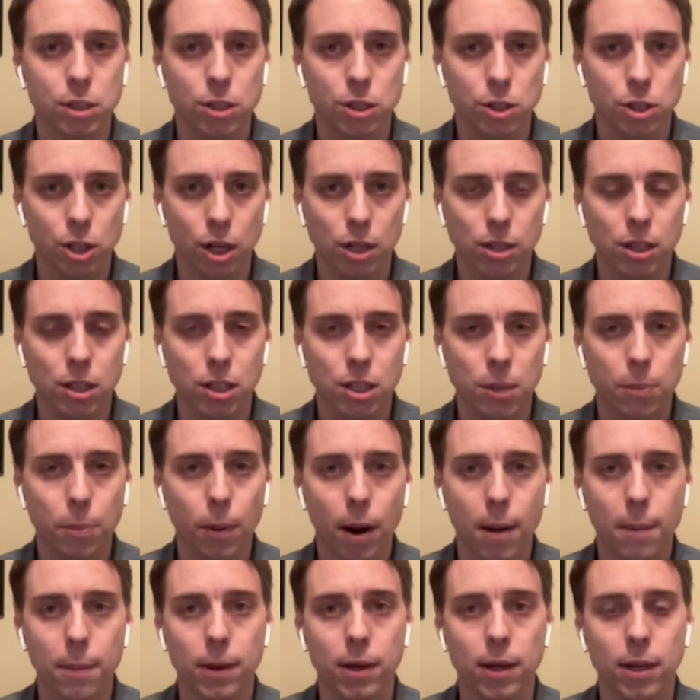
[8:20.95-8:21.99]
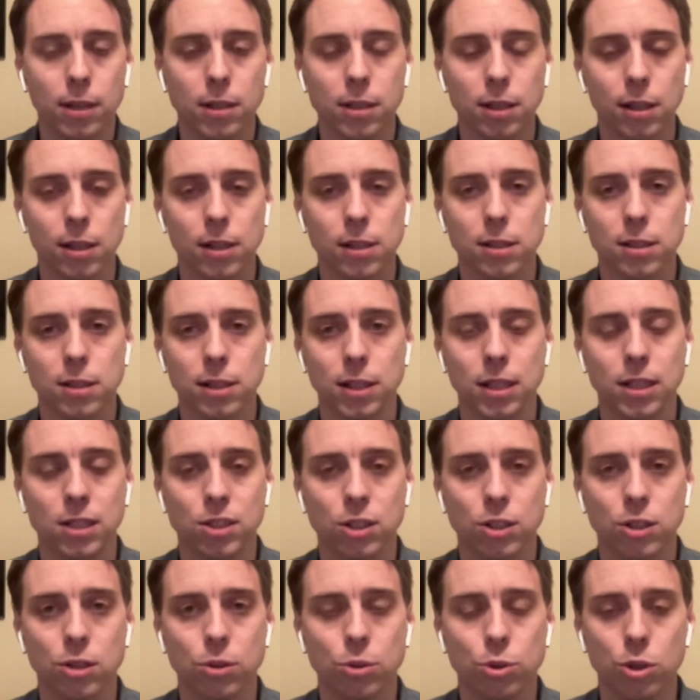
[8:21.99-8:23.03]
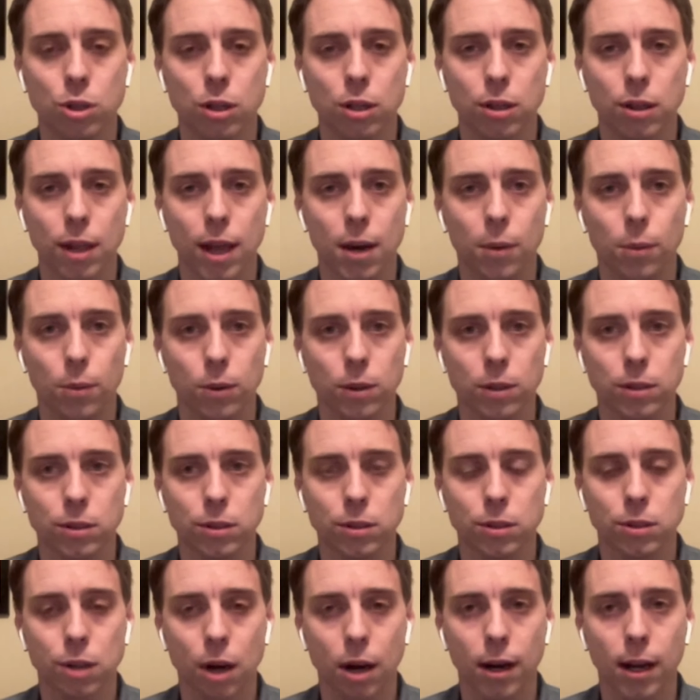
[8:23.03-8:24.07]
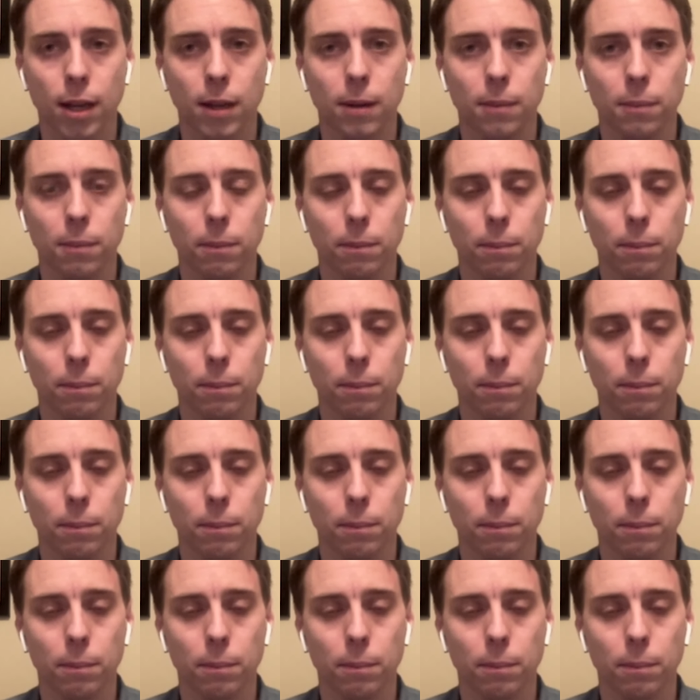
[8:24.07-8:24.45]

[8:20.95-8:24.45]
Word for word: Justice Department into this institution that would target